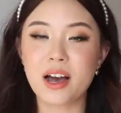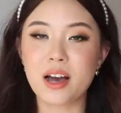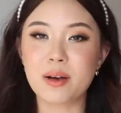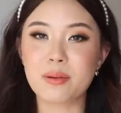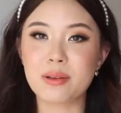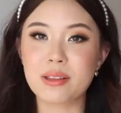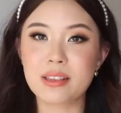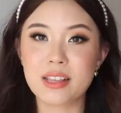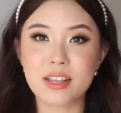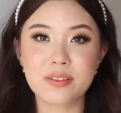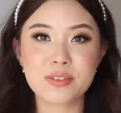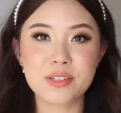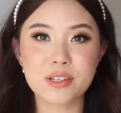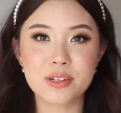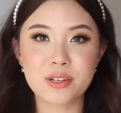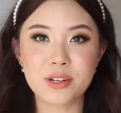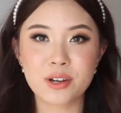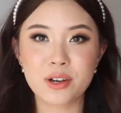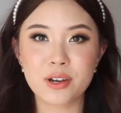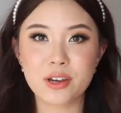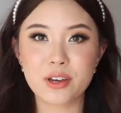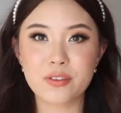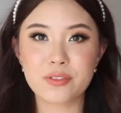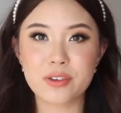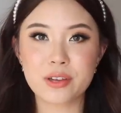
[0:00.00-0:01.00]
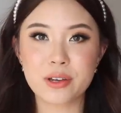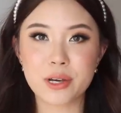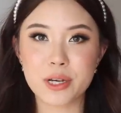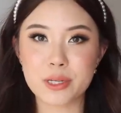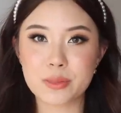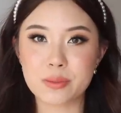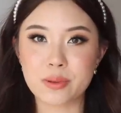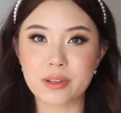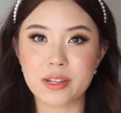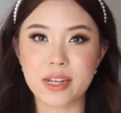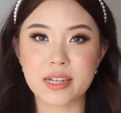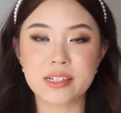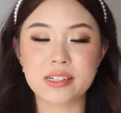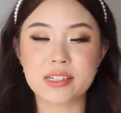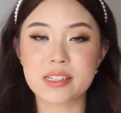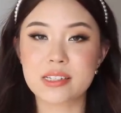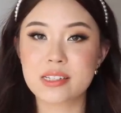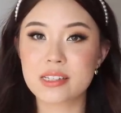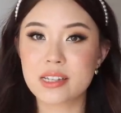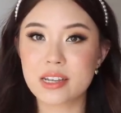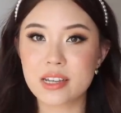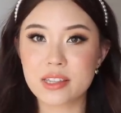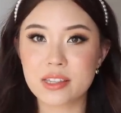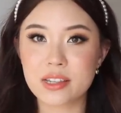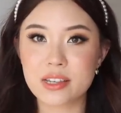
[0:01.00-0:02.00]
I would love to know if you guys would like to
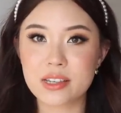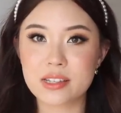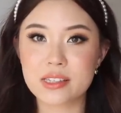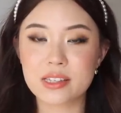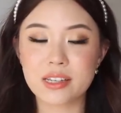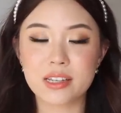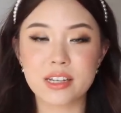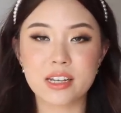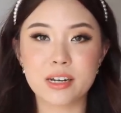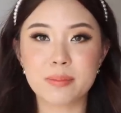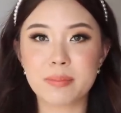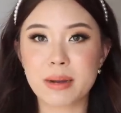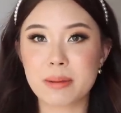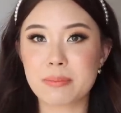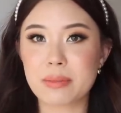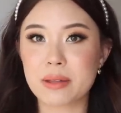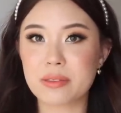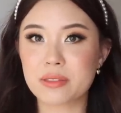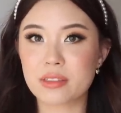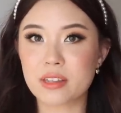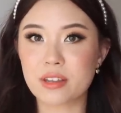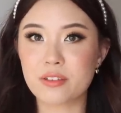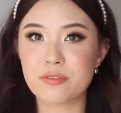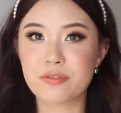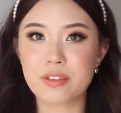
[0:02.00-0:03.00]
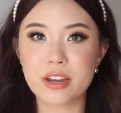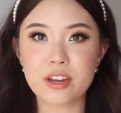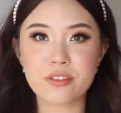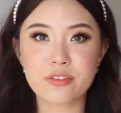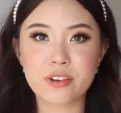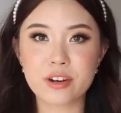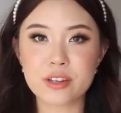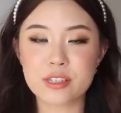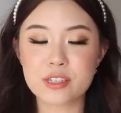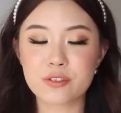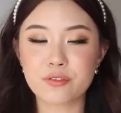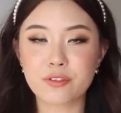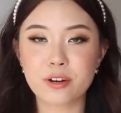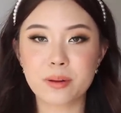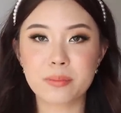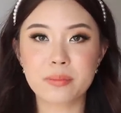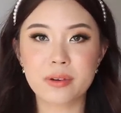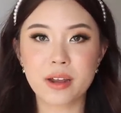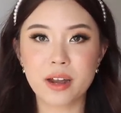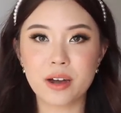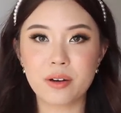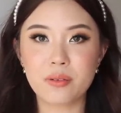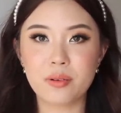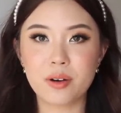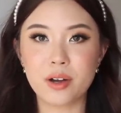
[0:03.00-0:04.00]
see this in my monthly favorites from
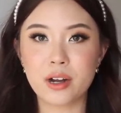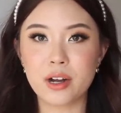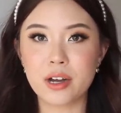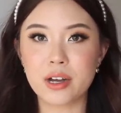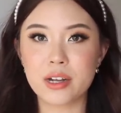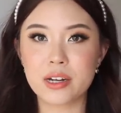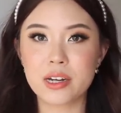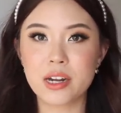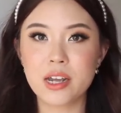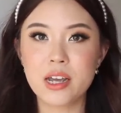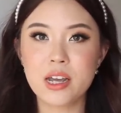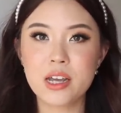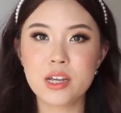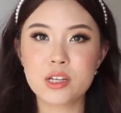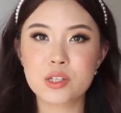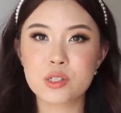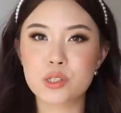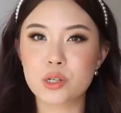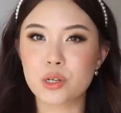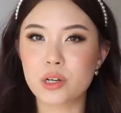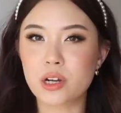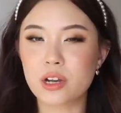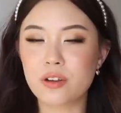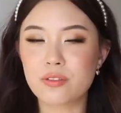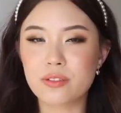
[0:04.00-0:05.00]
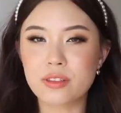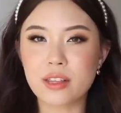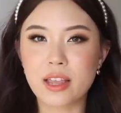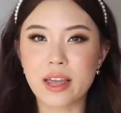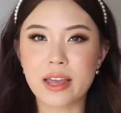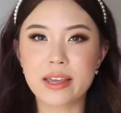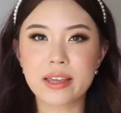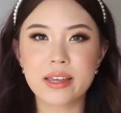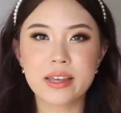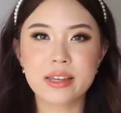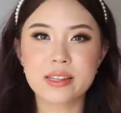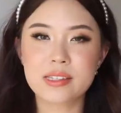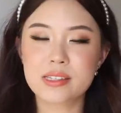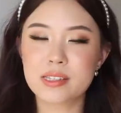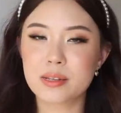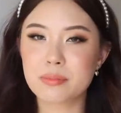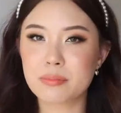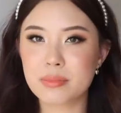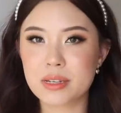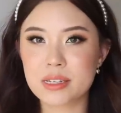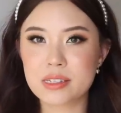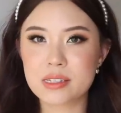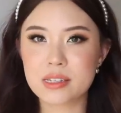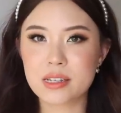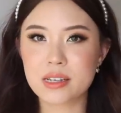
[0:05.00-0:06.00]
now on, sort of like hits
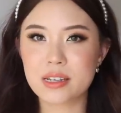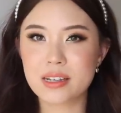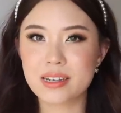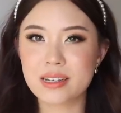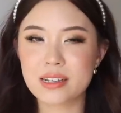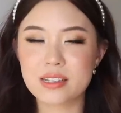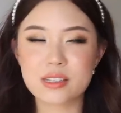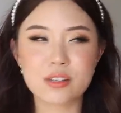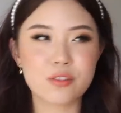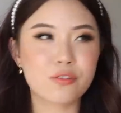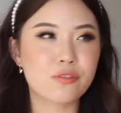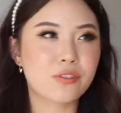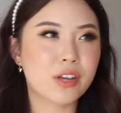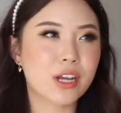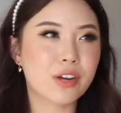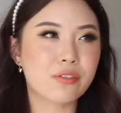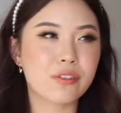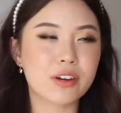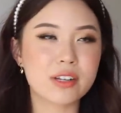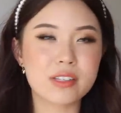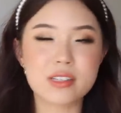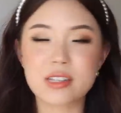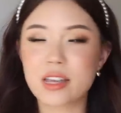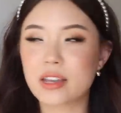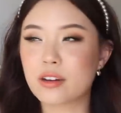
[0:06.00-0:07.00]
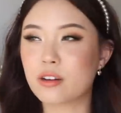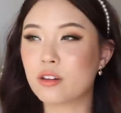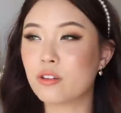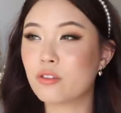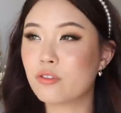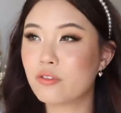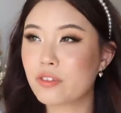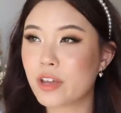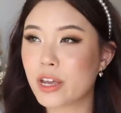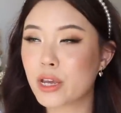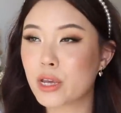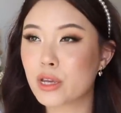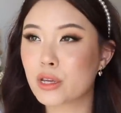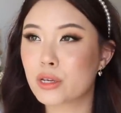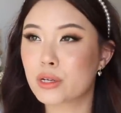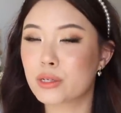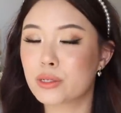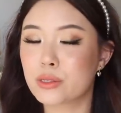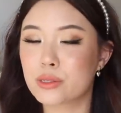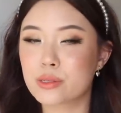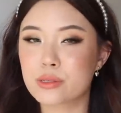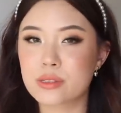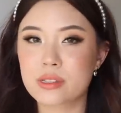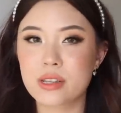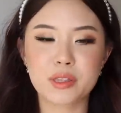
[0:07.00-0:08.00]
and misses, favorites and
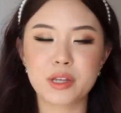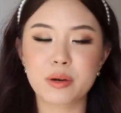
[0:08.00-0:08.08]
fails.